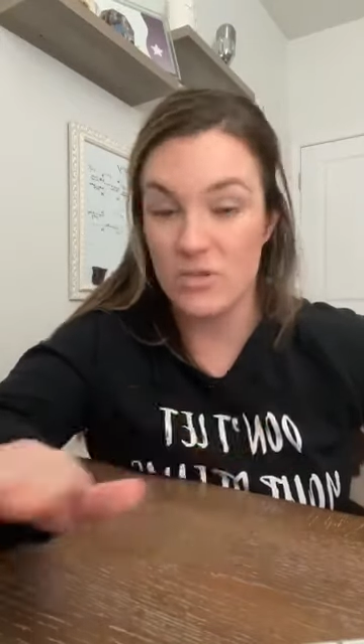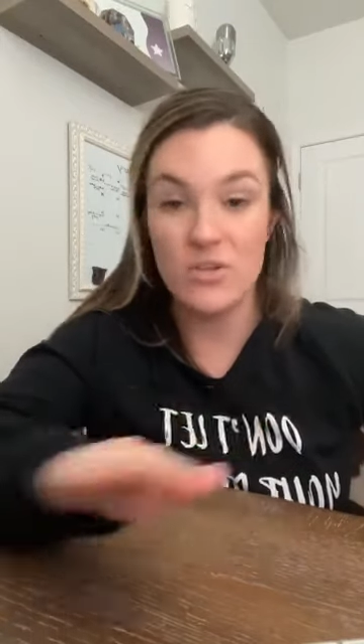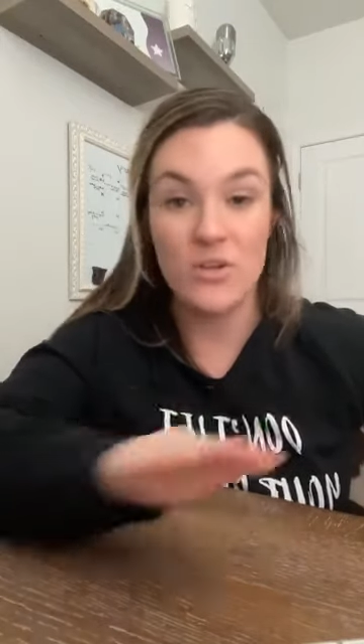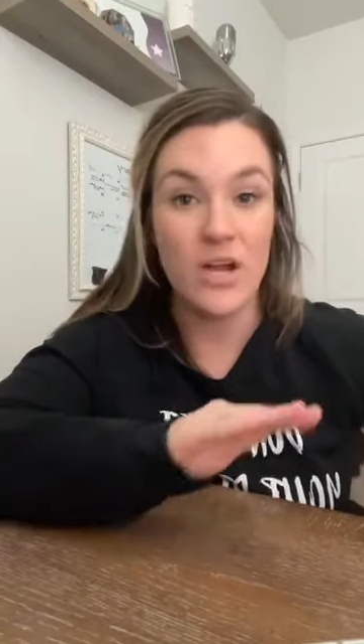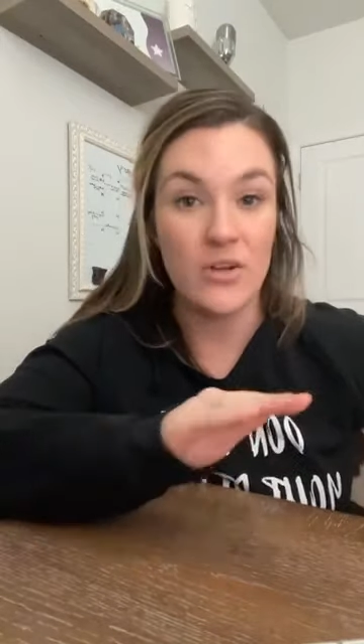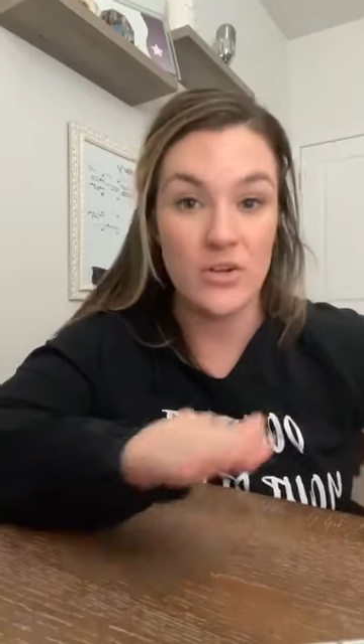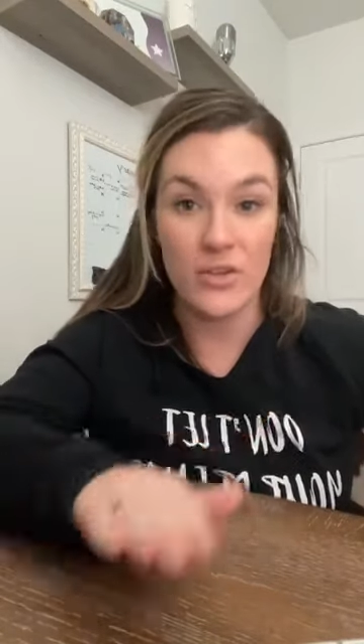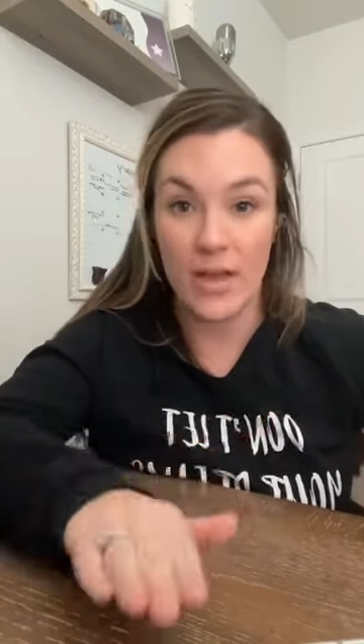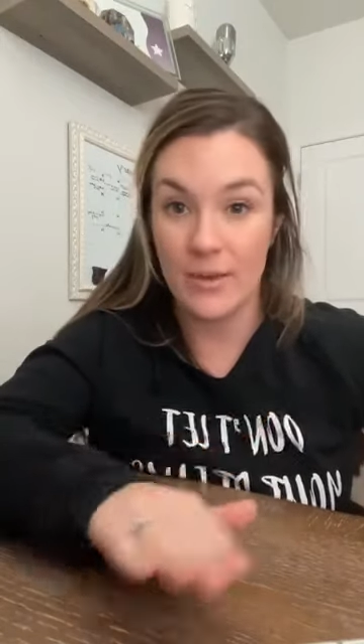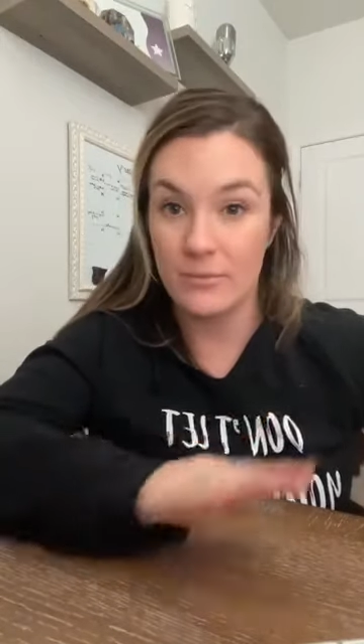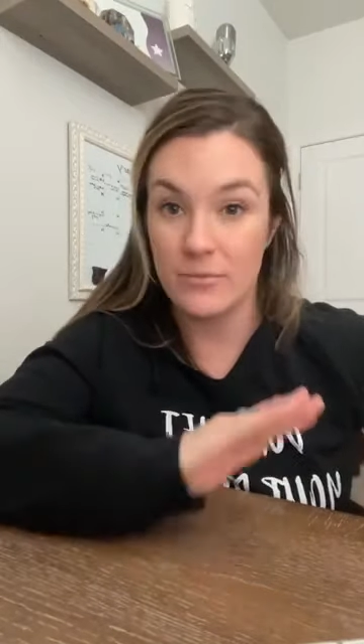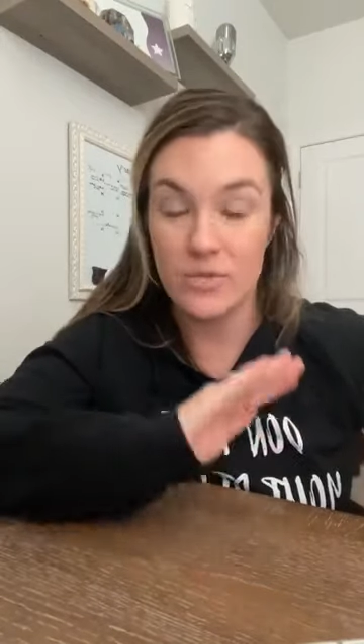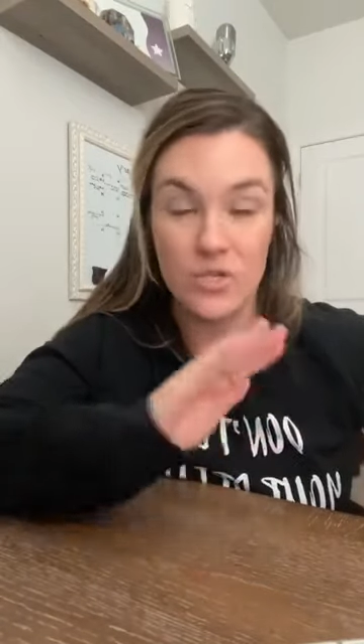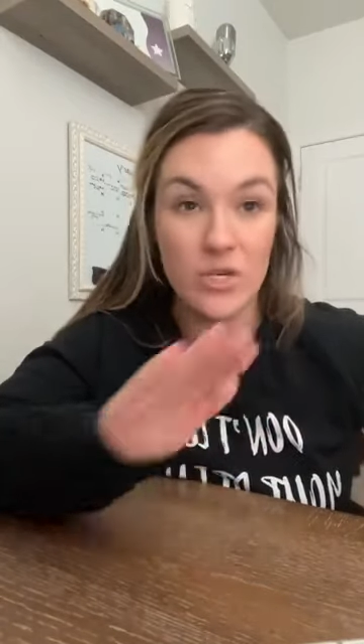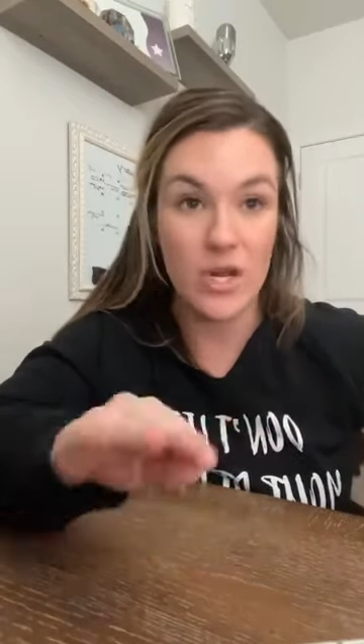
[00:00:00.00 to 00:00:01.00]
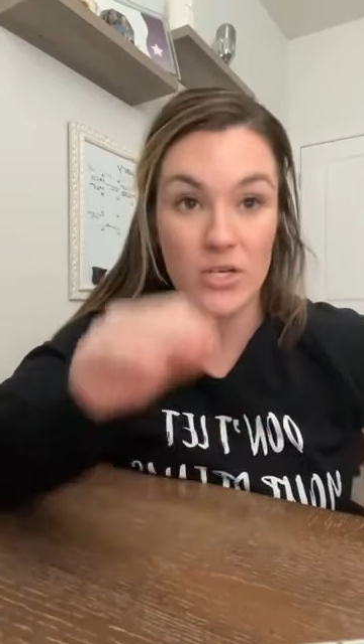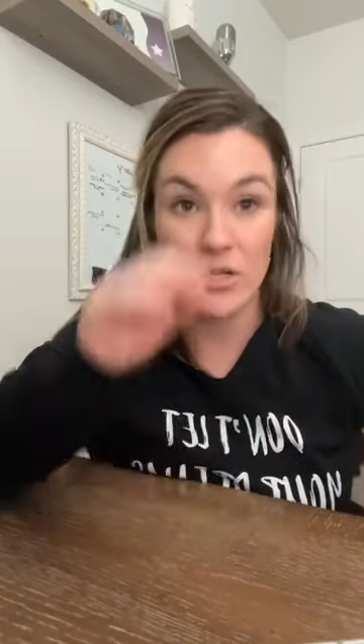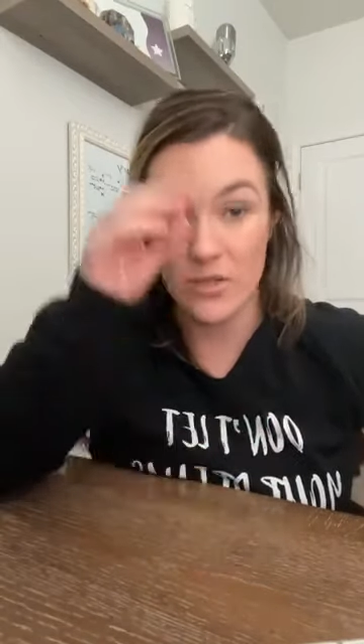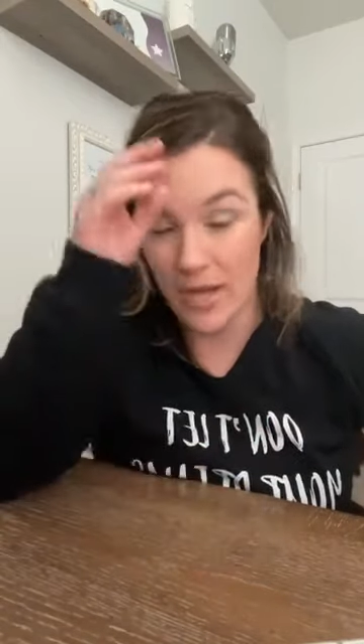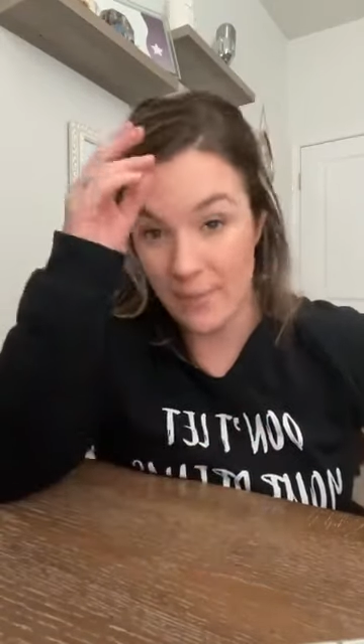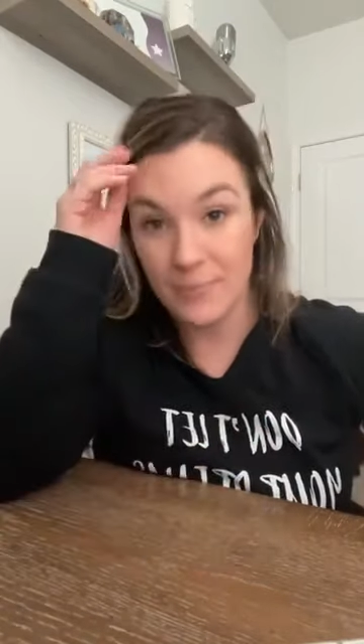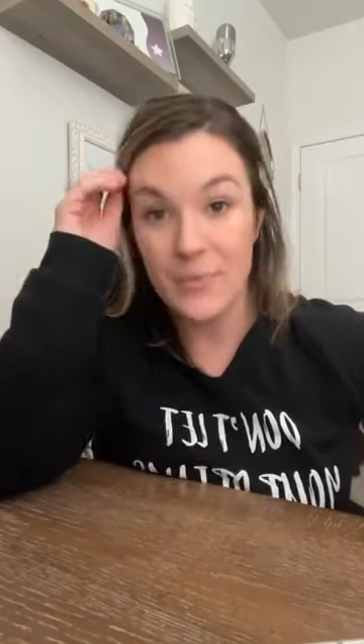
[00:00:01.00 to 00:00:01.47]
Do not do that. Do not do
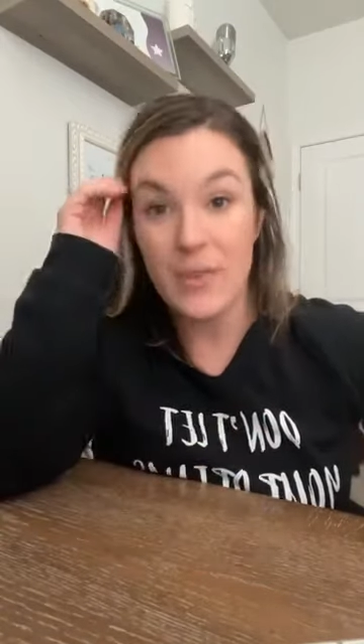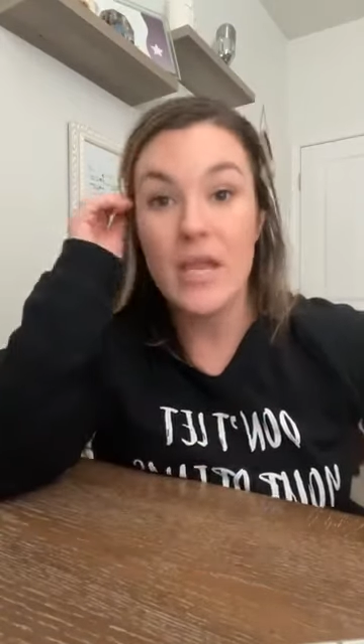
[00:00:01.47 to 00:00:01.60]
that.